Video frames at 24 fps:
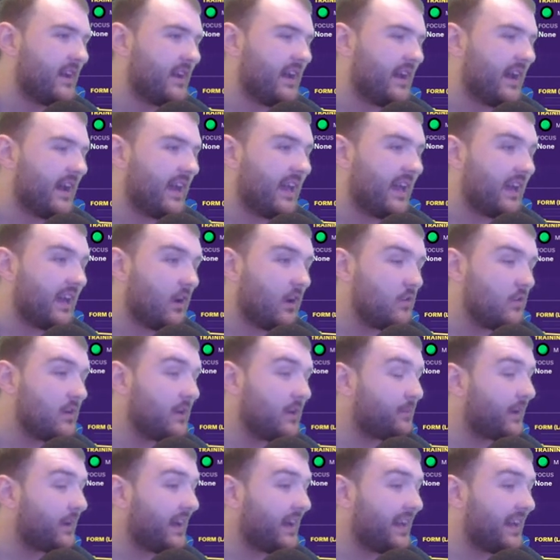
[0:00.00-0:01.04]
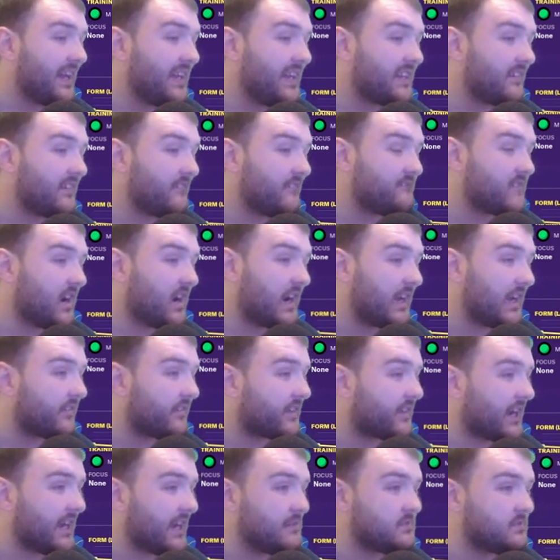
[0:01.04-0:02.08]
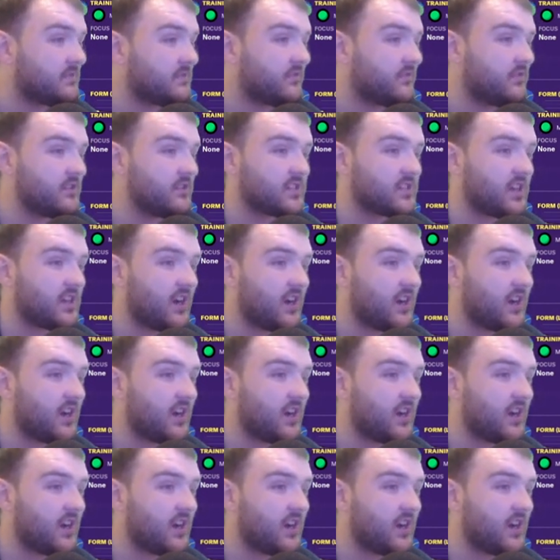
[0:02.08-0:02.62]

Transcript: He only played 5 games for us,